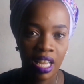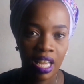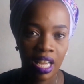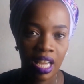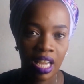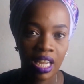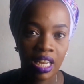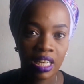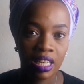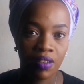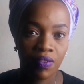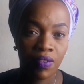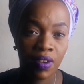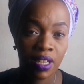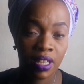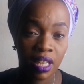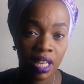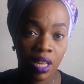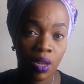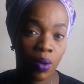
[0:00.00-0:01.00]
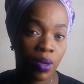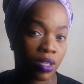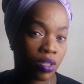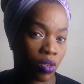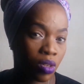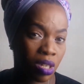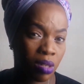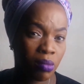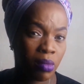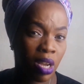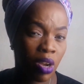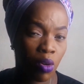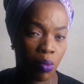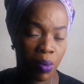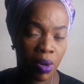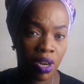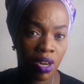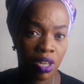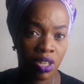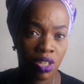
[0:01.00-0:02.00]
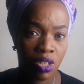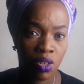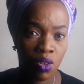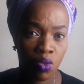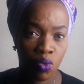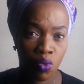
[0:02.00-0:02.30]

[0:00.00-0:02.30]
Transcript: And the fact that he was not in my operation